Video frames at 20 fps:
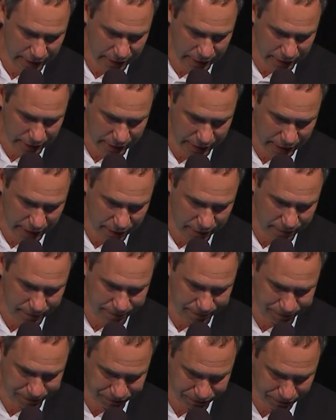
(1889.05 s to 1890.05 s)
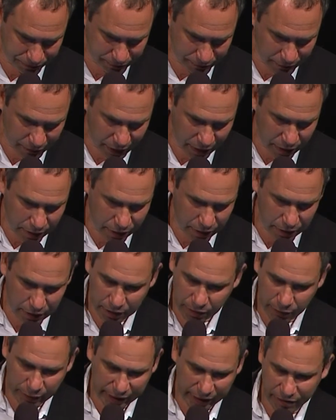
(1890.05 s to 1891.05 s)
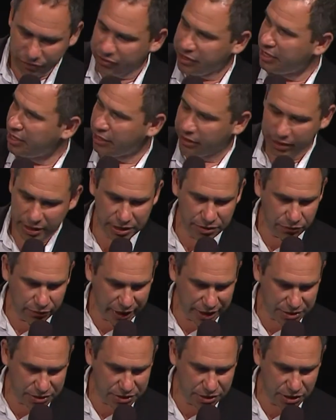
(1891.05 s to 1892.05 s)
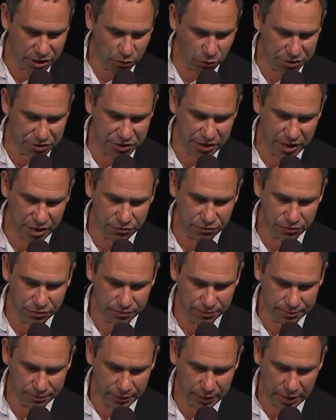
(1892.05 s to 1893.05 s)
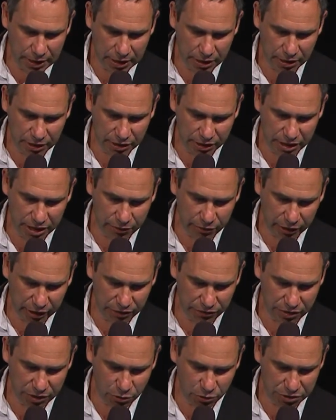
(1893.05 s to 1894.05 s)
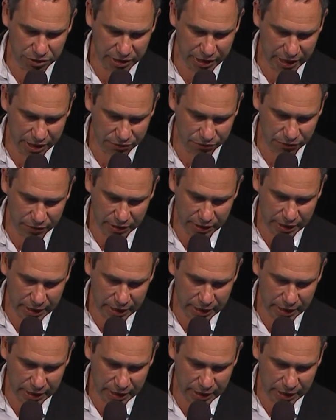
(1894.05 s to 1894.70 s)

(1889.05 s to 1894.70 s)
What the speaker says: yeah, we have here inverse EOTF, and here we have EOTF.